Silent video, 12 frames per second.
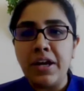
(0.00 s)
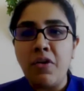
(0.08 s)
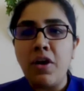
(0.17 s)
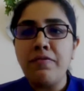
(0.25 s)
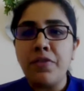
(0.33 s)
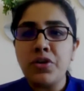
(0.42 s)
Now,
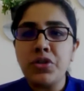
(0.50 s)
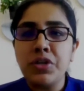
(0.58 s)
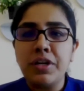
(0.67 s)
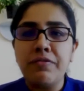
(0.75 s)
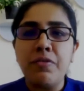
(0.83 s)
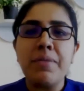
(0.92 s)

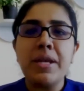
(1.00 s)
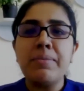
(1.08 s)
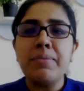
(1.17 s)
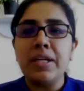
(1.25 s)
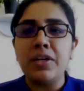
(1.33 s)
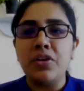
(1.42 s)
unfortunately, for many,
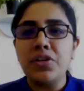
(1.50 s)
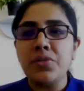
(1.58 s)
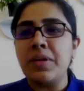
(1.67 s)
many years,